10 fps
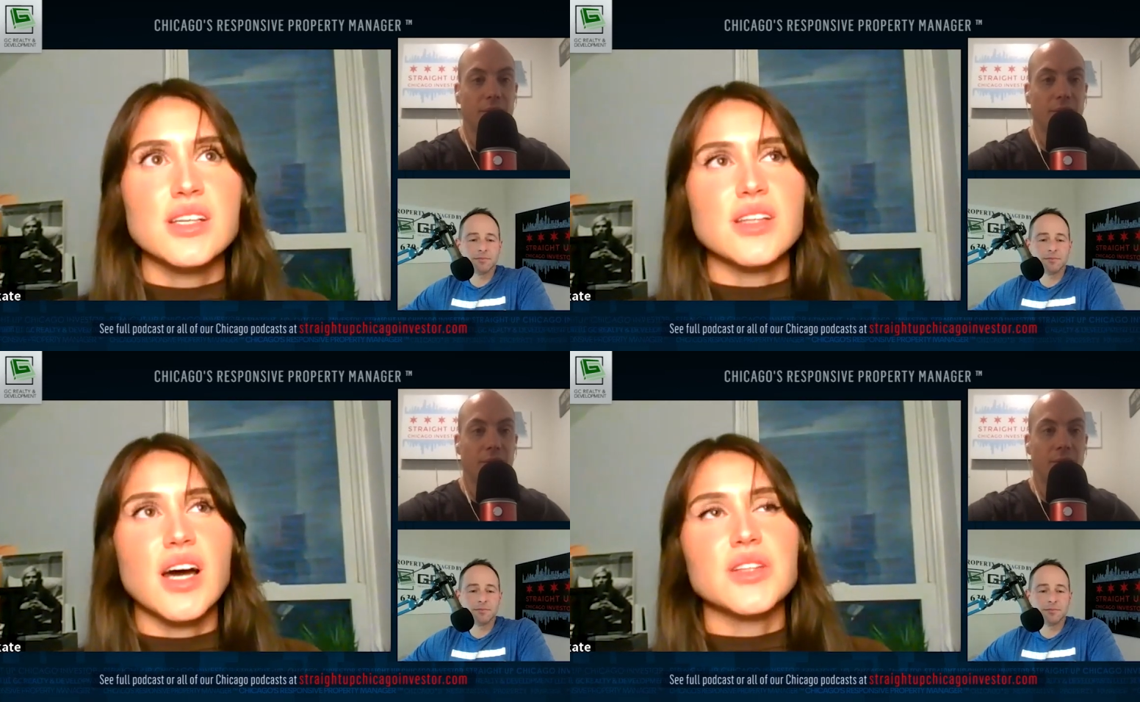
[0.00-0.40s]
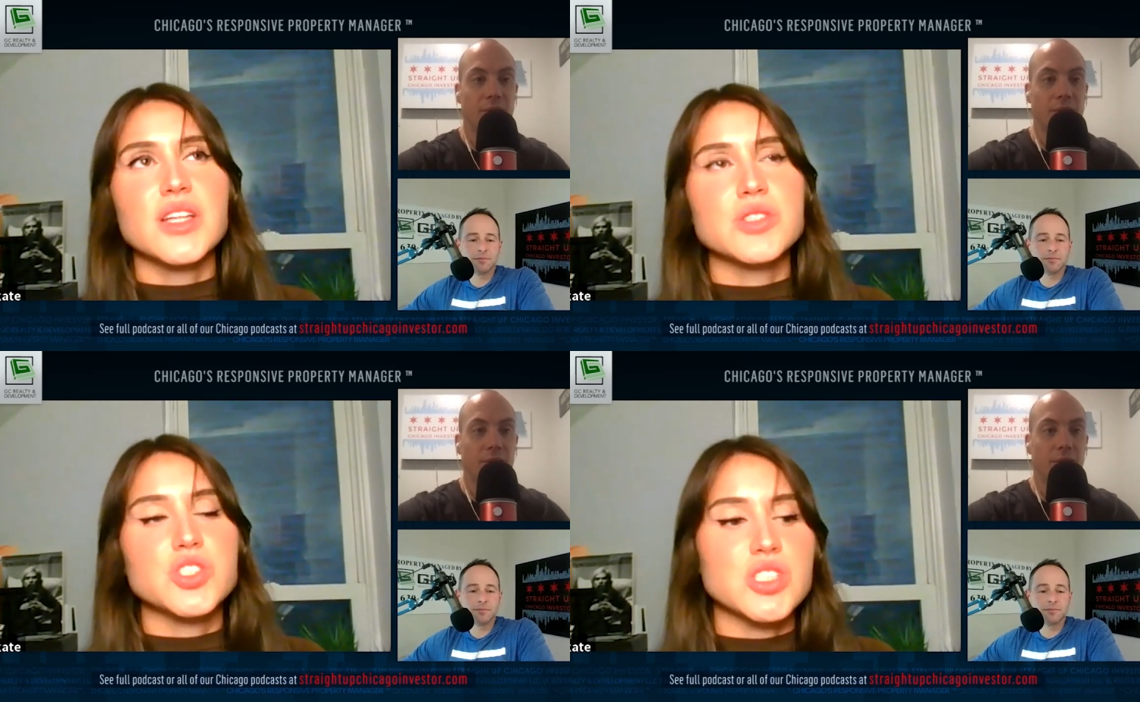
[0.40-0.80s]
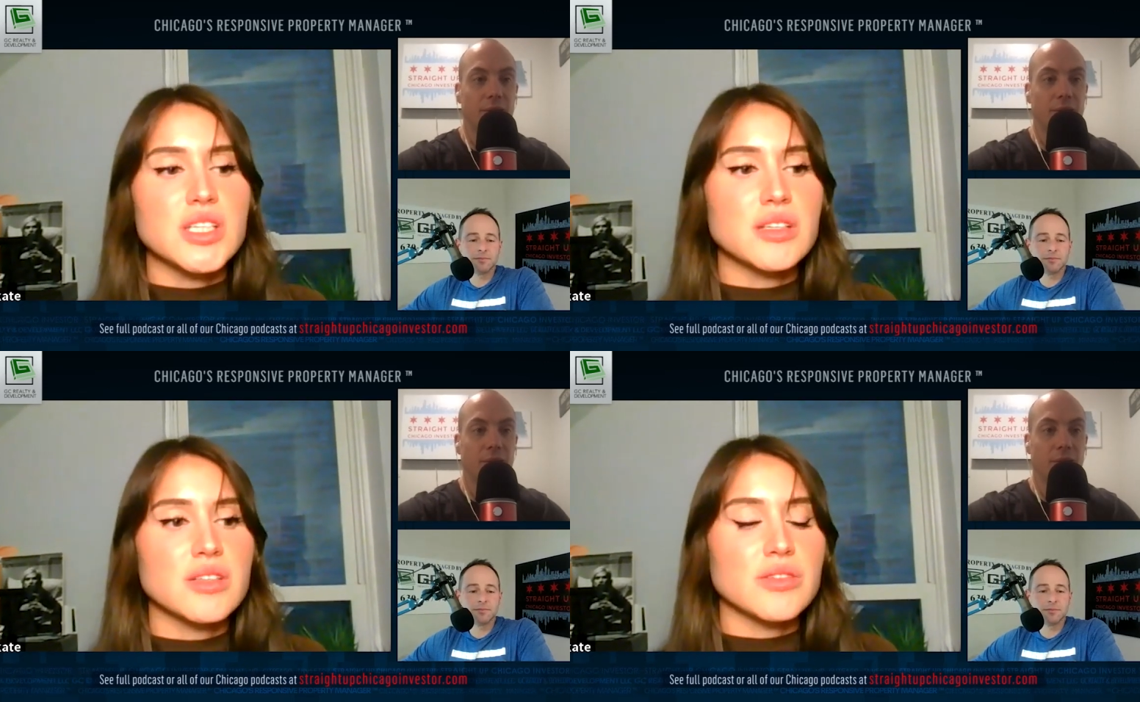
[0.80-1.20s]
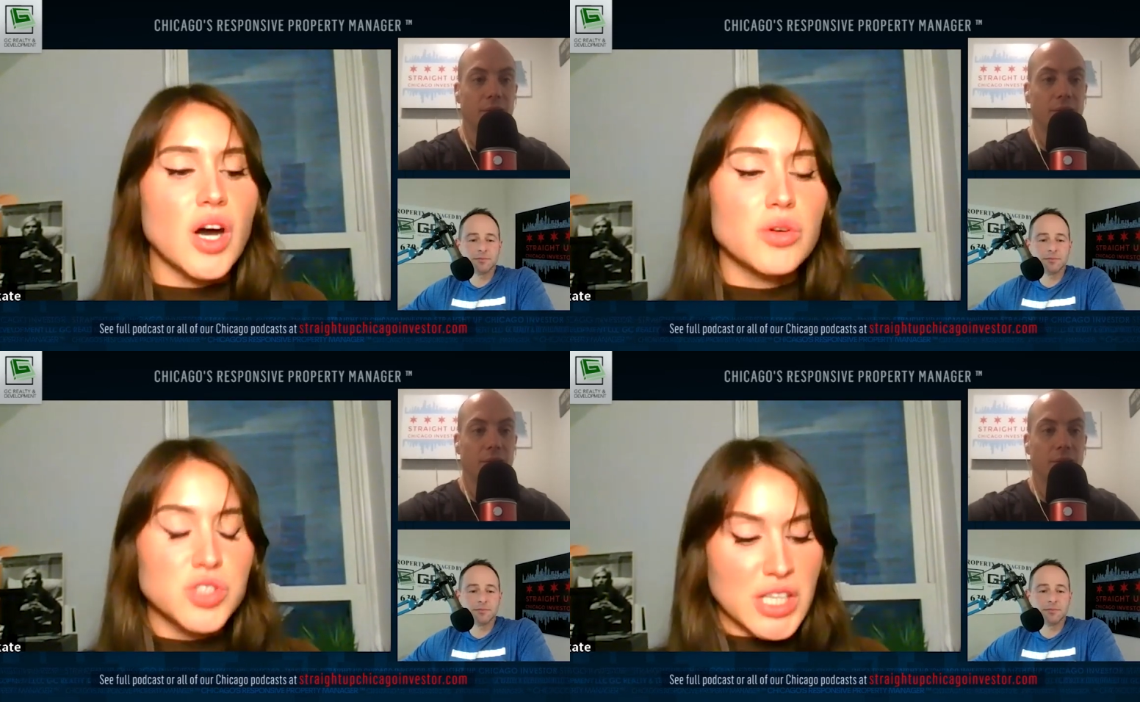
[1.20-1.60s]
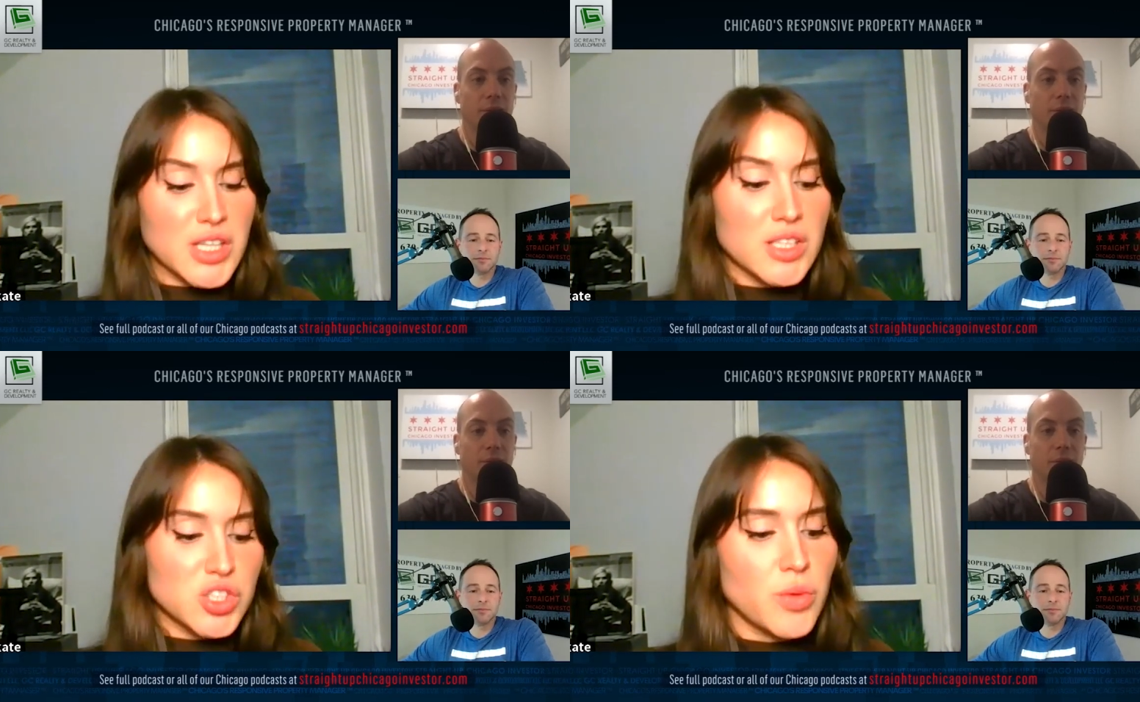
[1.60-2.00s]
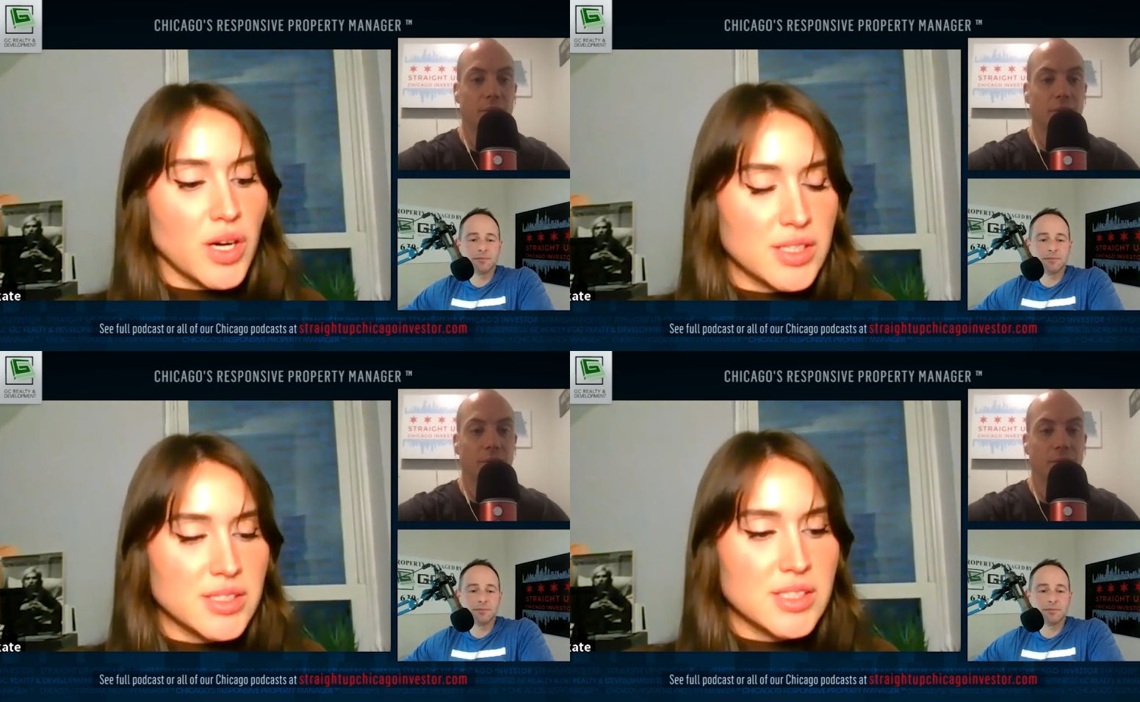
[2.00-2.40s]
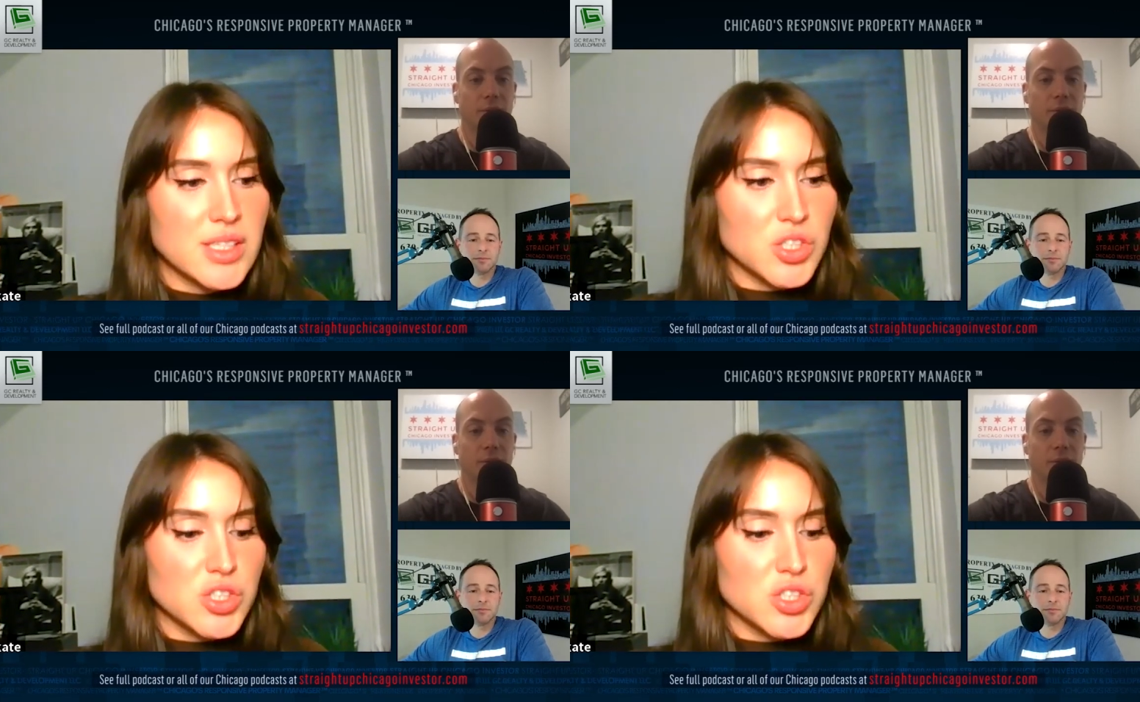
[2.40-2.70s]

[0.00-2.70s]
Speaker 1: not only was she not who she said that she was,